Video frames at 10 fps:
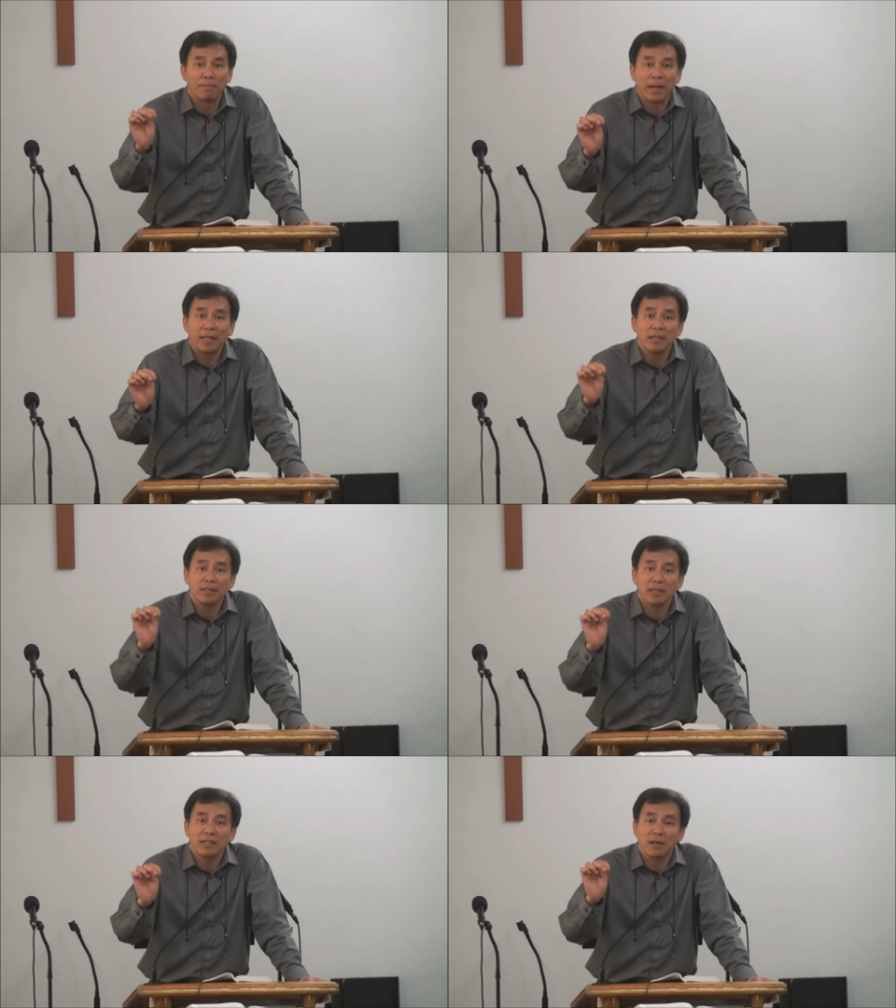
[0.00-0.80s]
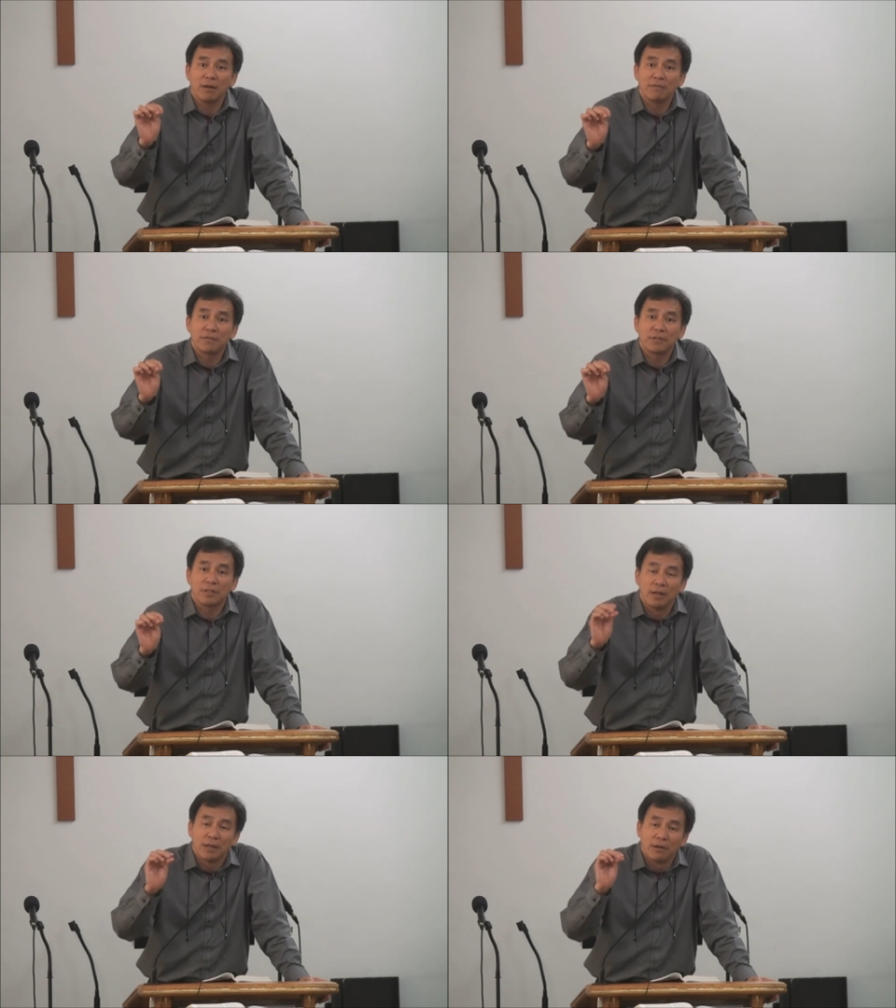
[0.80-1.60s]
penalties of,
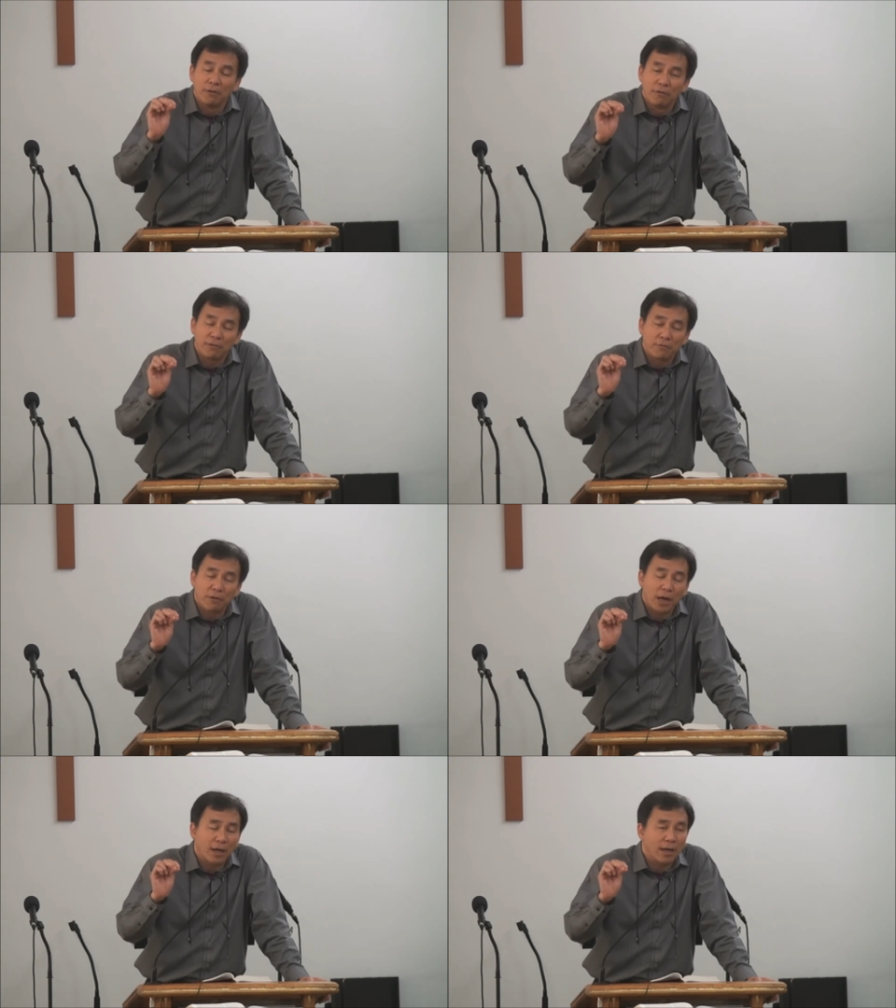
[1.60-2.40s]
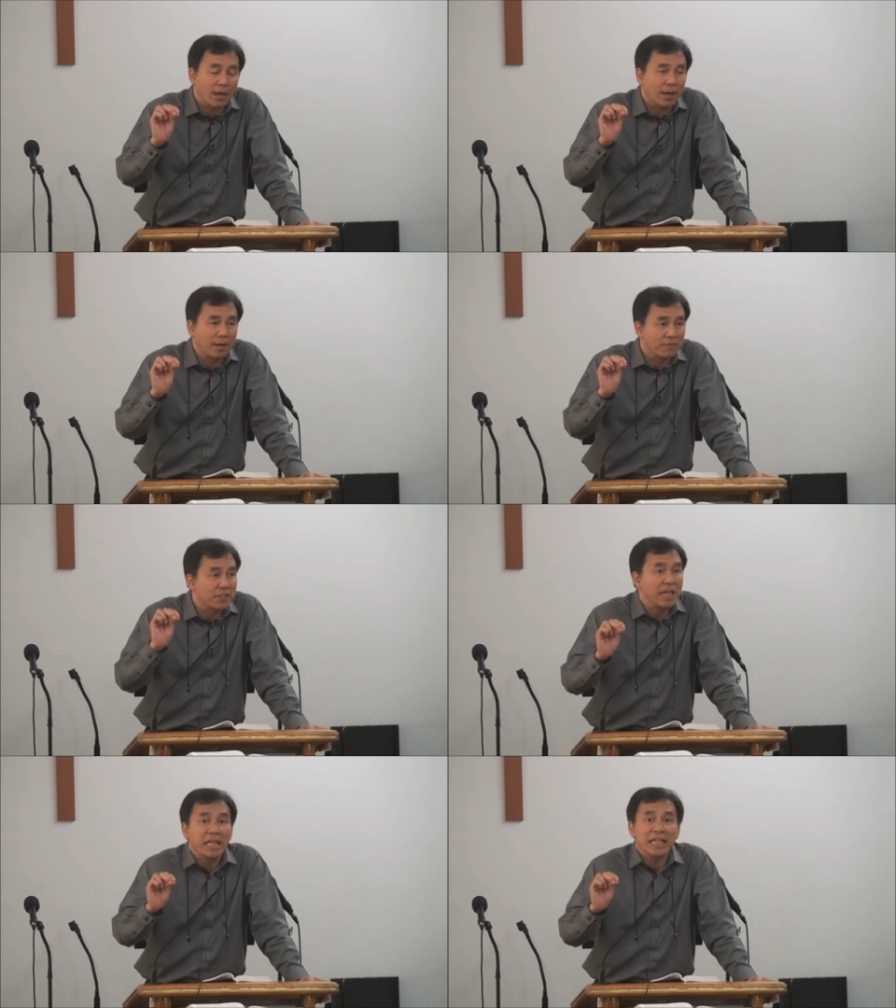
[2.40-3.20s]
uh, uh, of
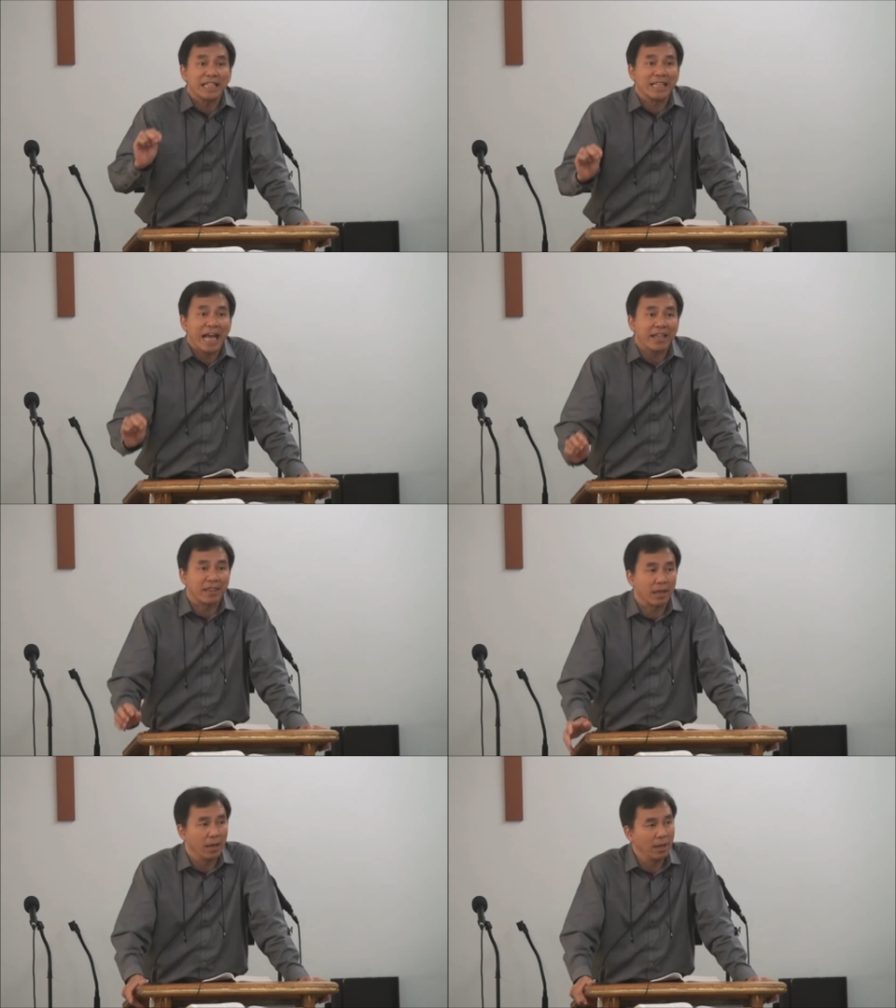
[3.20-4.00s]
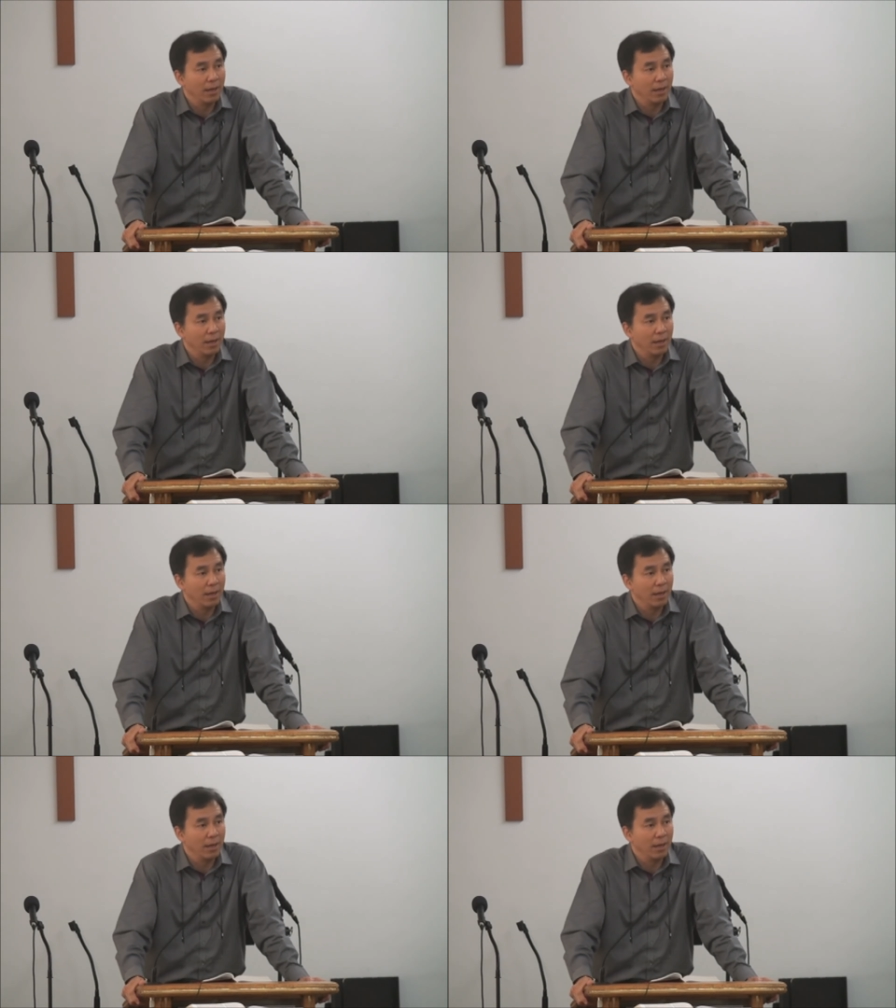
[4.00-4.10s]
sin is death,